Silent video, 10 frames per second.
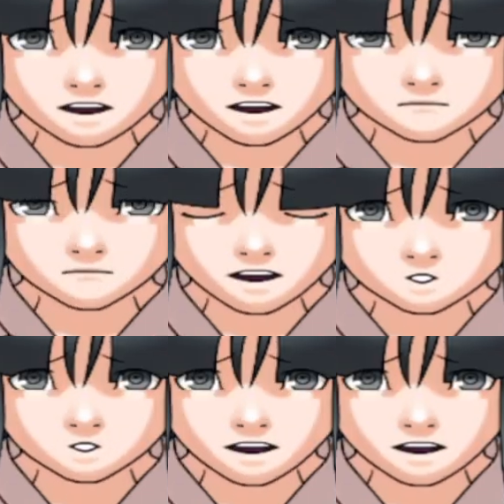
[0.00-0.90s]
What if
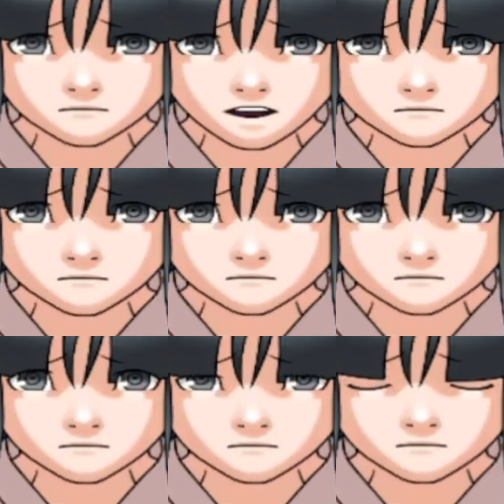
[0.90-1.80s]
Mr. Edgeworth
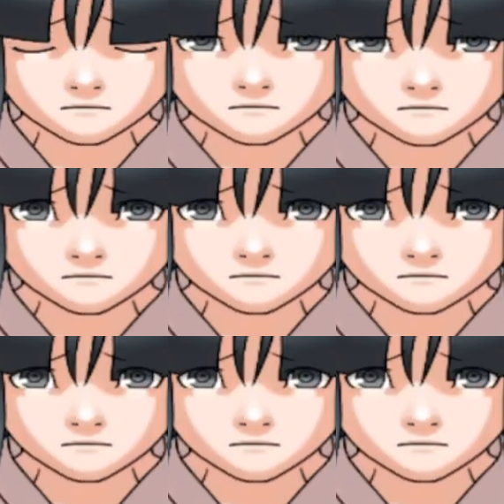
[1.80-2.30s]
played guilty to